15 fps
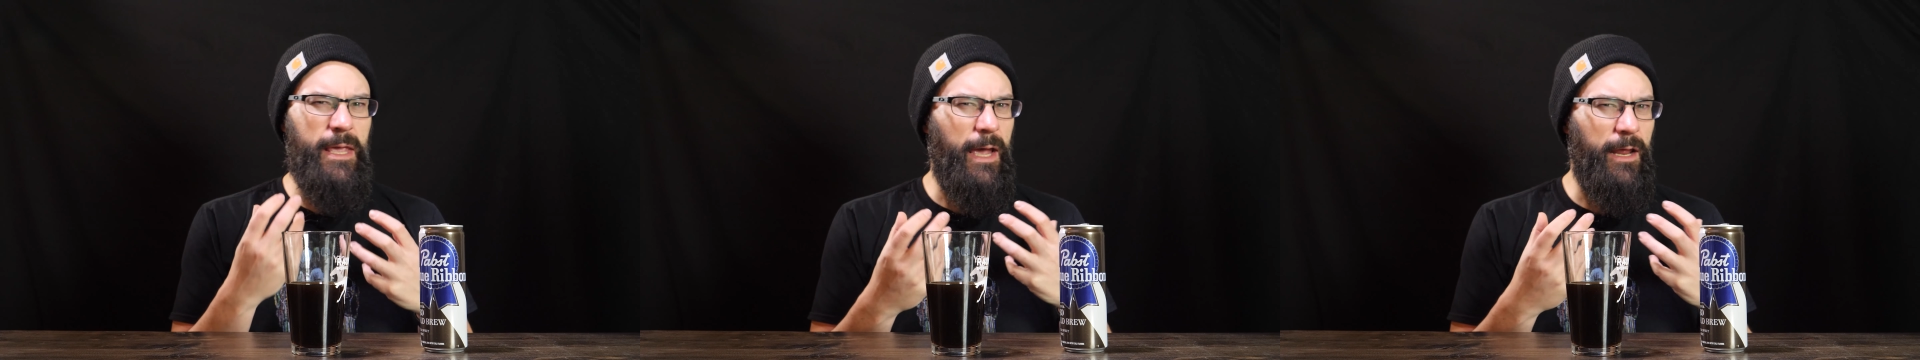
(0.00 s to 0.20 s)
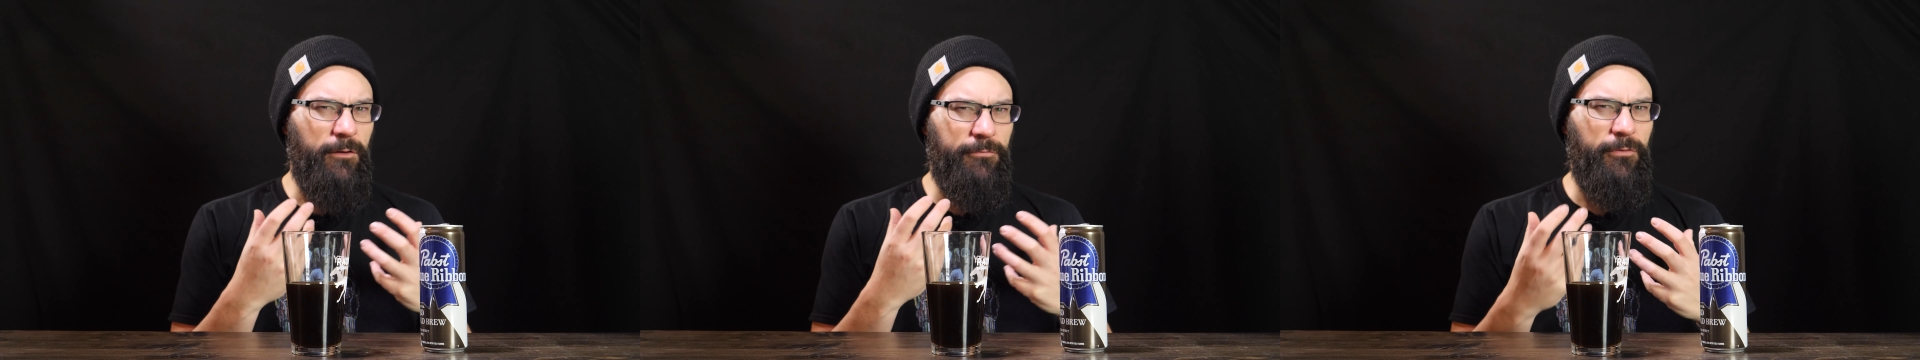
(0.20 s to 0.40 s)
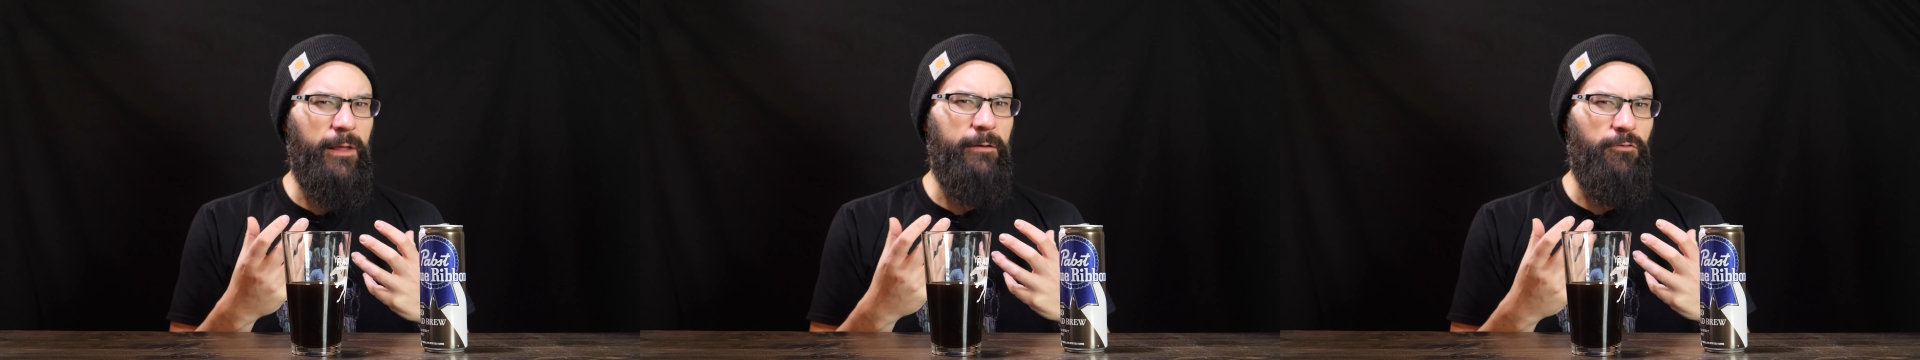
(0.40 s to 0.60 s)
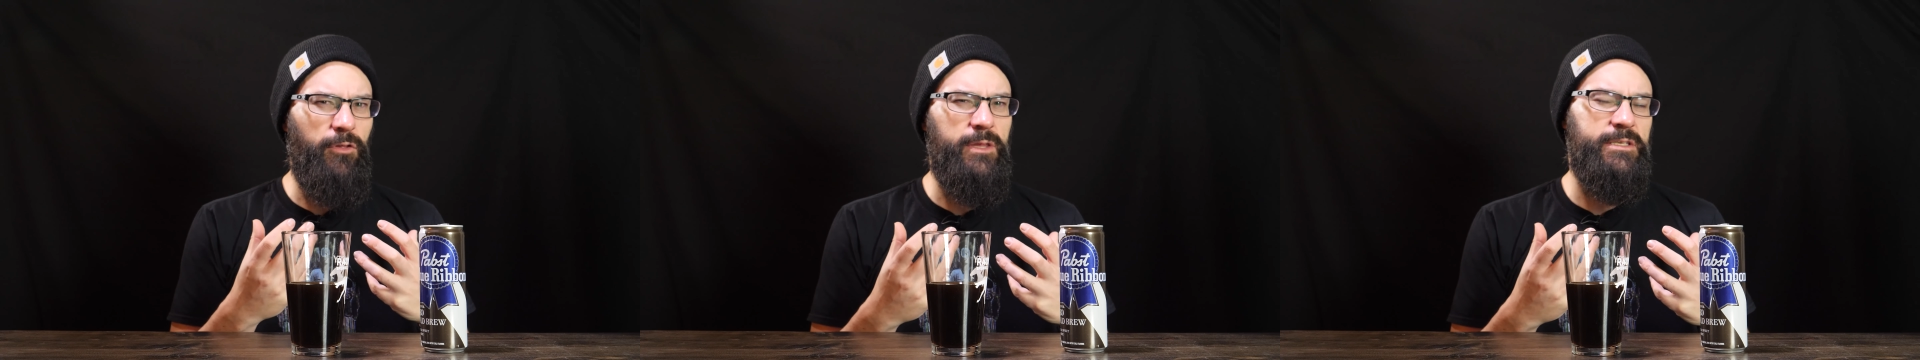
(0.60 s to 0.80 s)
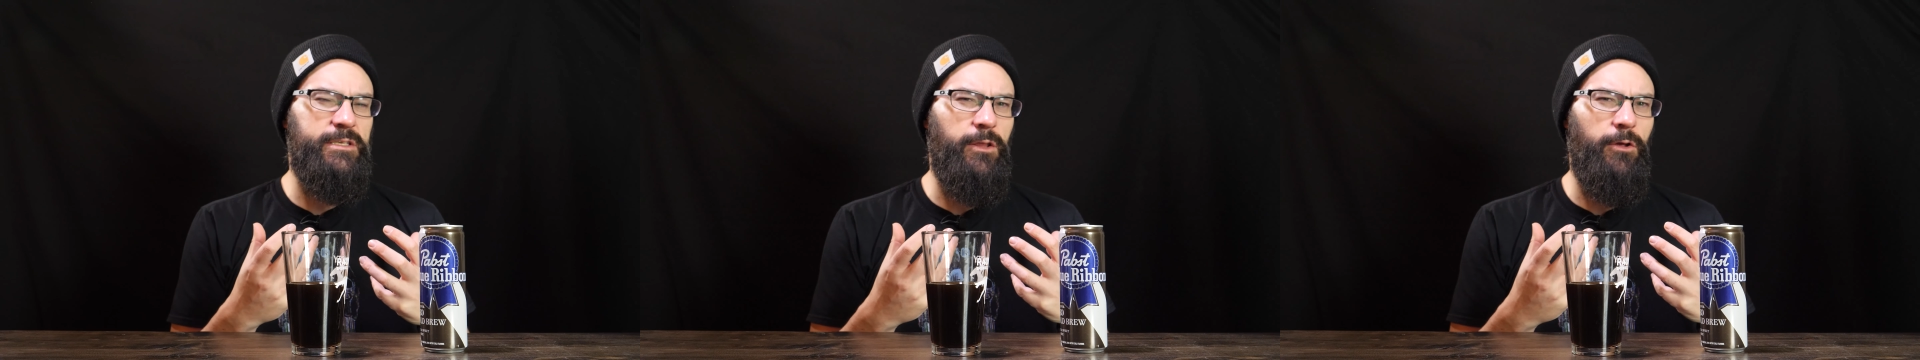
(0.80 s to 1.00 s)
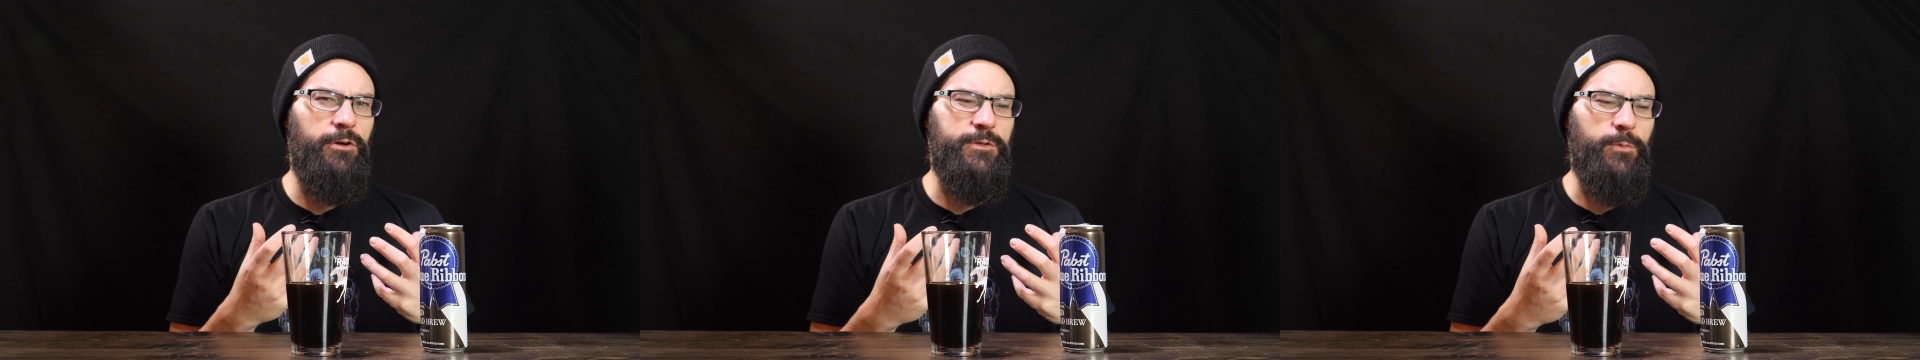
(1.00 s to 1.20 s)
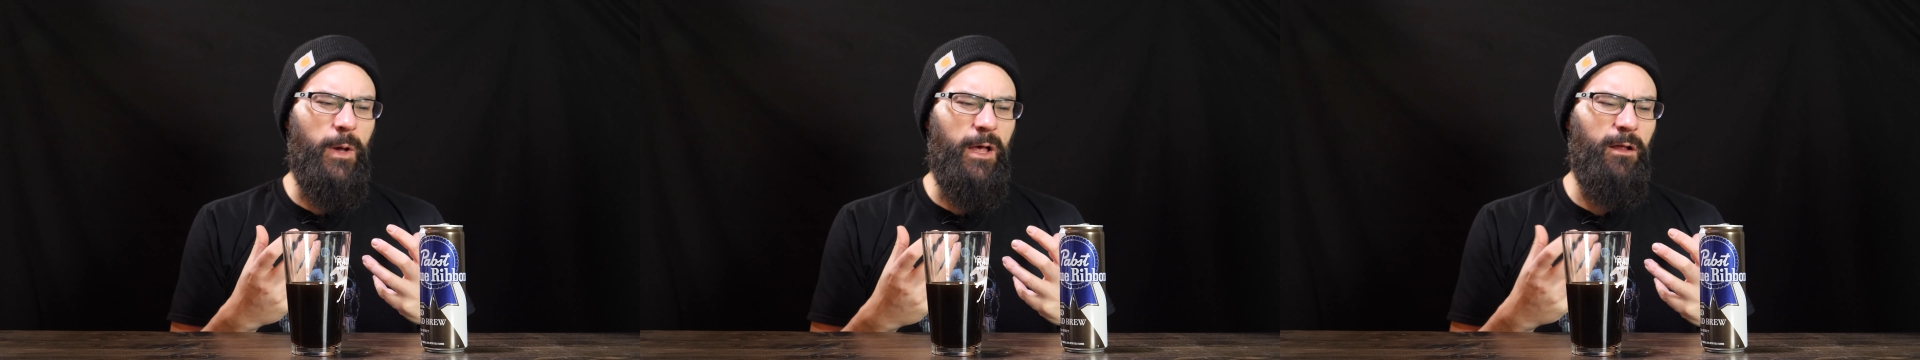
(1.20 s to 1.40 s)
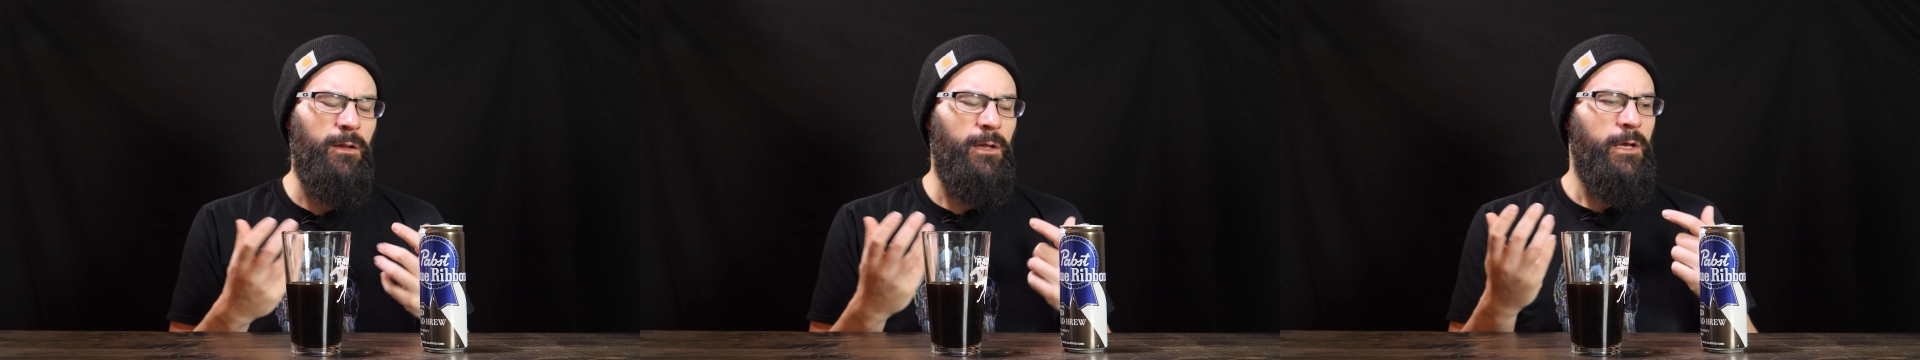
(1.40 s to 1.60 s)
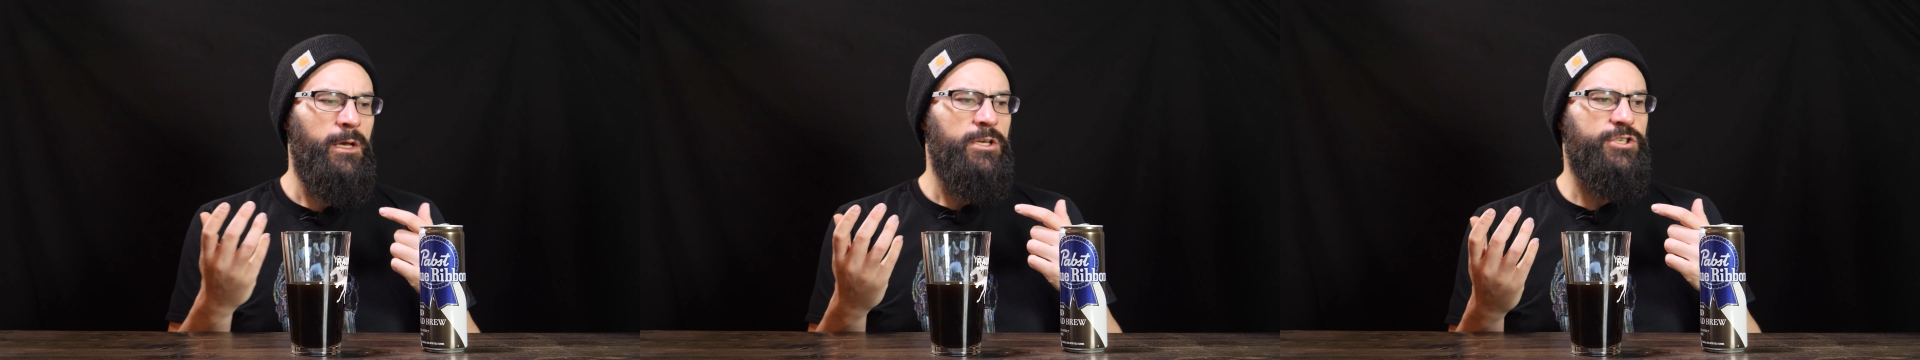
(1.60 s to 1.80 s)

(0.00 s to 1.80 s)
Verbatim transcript: kind of flavor that's in there as well.